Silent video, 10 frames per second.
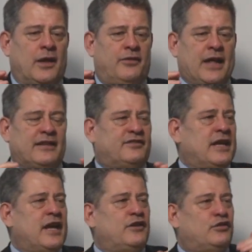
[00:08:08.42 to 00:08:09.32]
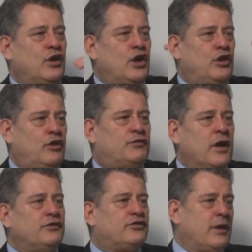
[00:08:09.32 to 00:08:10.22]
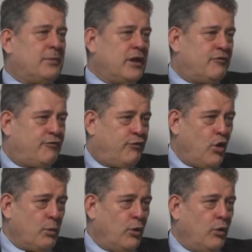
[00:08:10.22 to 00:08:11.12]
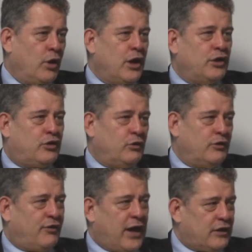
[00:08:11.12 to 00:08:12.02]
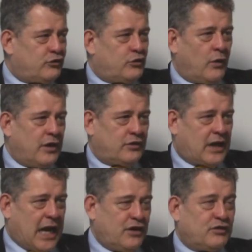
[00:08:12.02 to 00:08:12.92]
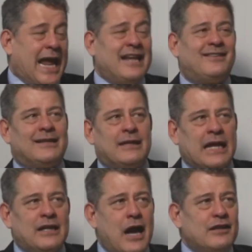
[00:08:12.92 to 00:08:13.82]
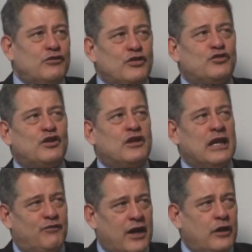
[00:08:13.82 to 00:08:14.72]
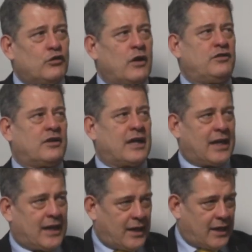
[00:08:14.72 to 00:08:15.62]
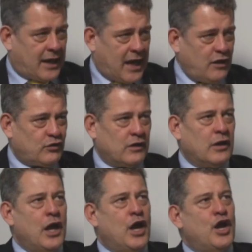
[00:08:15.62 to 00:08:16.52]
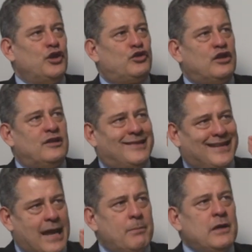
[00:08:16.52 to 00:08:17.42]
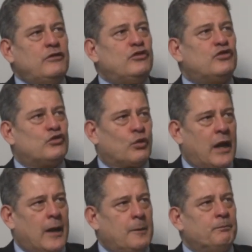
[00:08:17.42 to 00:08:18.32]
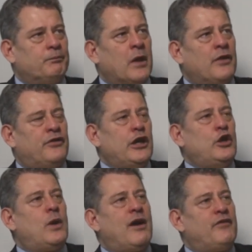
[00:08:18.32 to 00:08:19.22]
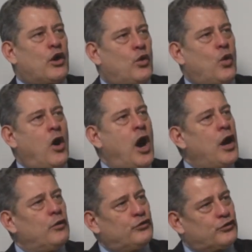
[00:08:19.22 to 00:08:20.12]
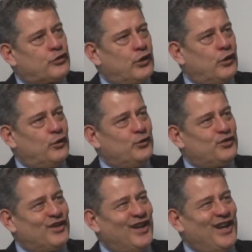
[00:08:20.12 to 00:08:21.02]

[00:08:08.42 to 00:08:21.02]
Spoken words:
that says you've done something formal to advance your education, and not just to advance your education, to demonstrate that you have acquired skills